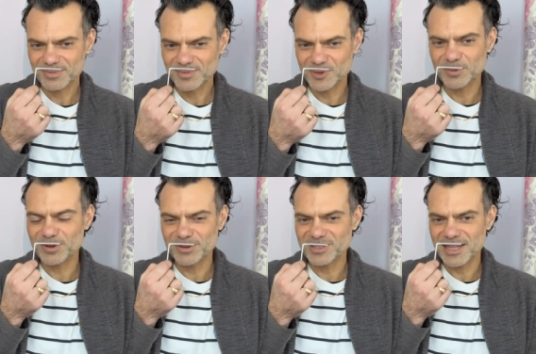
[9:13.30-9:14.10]

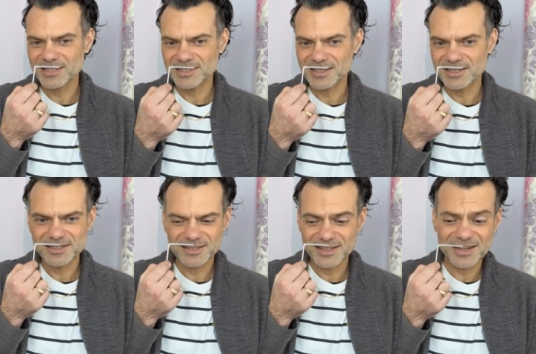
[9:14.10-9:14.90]
tuberose scents that
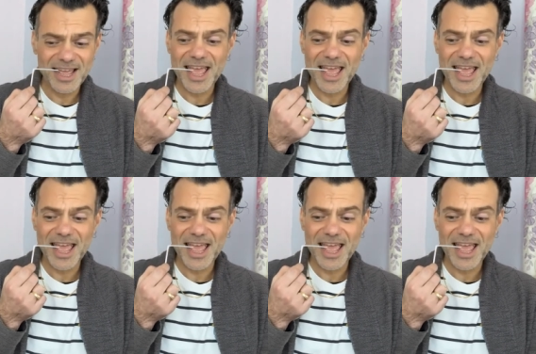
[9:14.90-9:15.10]
that